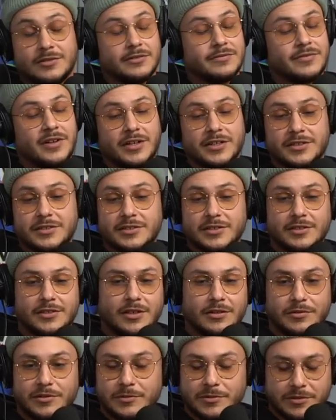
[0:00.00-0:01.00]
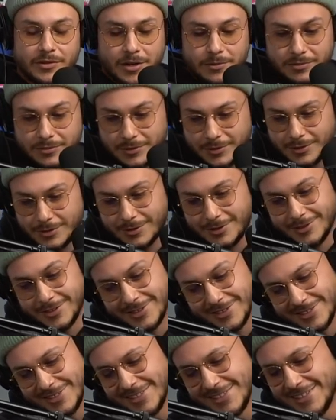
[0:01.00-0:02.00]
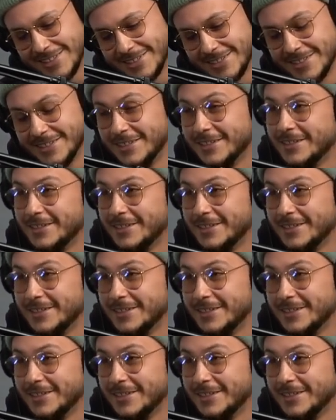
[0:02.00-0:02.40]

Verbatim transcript: If I could sing, I wouldn't be rapping. What do you